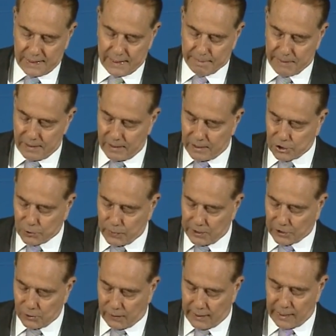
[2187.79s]
and be less
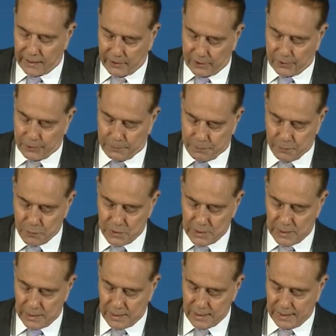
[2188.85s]
quick to anger,
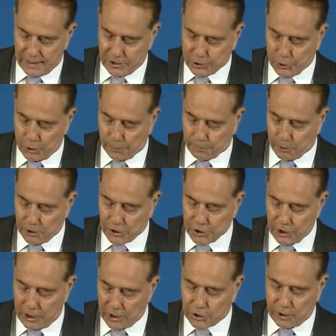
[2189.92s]
and show
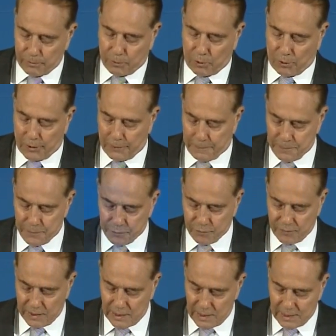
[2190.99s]
appreciation more,
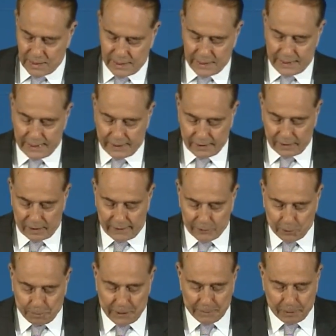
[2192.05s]
and love
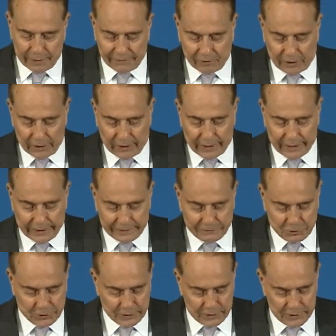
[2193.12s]
the people of our
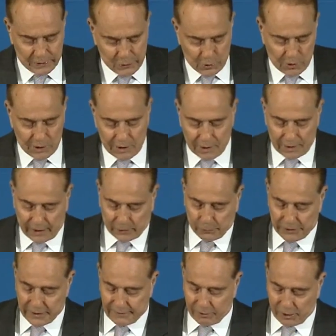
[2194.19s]
lives like
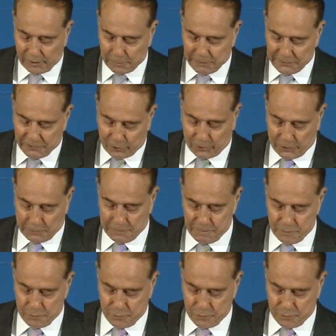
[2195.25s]
we never loved before.